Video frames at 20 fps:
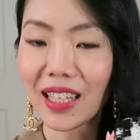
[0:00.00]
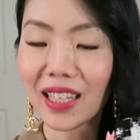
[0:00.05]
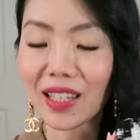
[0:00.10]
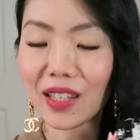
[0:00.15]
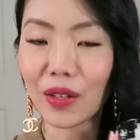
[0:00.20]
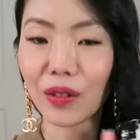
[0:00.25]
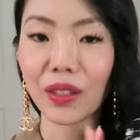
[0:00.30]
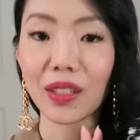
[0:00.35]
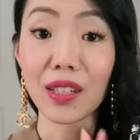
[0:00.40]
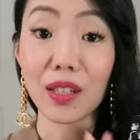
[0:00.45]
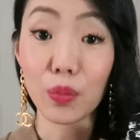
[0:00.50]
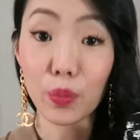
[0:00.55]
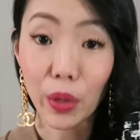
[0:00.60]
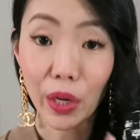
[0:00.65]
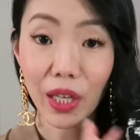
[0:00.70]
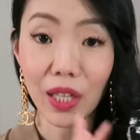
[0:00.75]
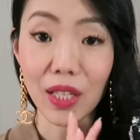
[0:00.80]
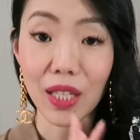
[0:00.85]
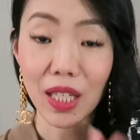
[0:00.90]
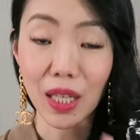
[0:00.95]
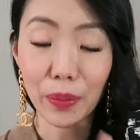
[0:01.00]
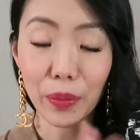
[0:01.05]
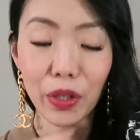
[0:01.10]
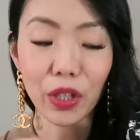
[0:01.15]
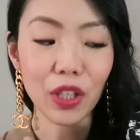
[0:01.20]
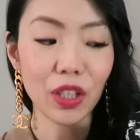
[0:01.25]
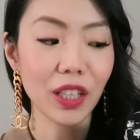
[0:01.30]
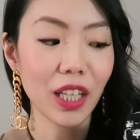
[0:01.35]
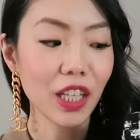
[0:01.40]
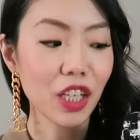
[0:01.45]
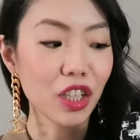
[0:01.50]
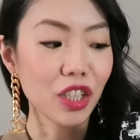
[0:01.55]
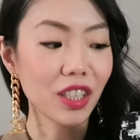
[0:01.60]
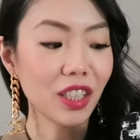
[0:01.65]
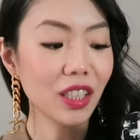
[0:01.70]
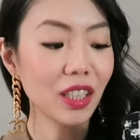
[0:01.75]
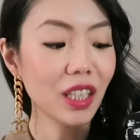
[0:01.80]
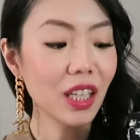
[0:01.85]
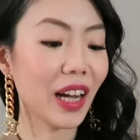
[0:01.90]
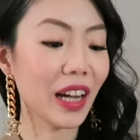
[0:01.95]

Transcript: so the spring summer collection.